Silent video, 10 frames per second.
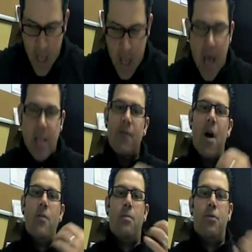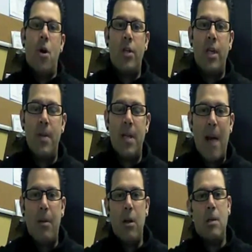It's involved in protein
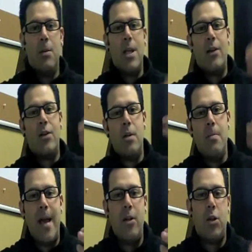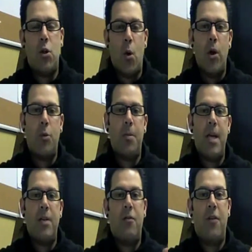metabolism. It's actually the main storage
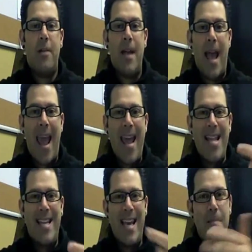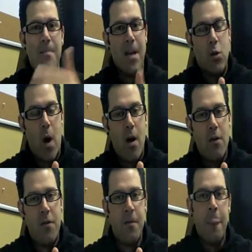place for vitamin A, D, and
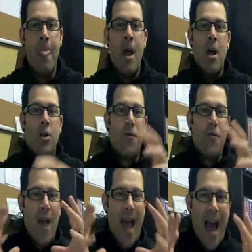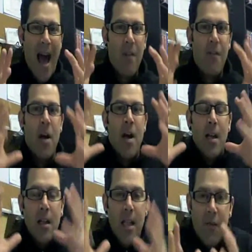B12. So if you have
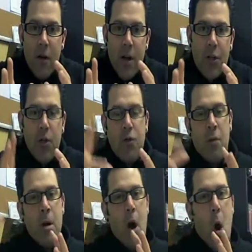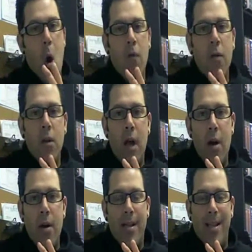liver issues from an
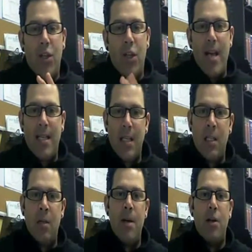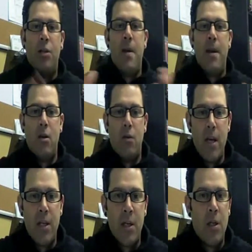overloaded GI system, now there's many other
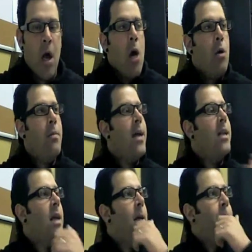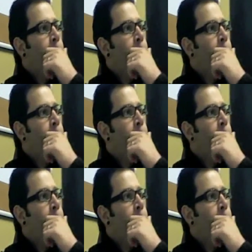reasons, we might say,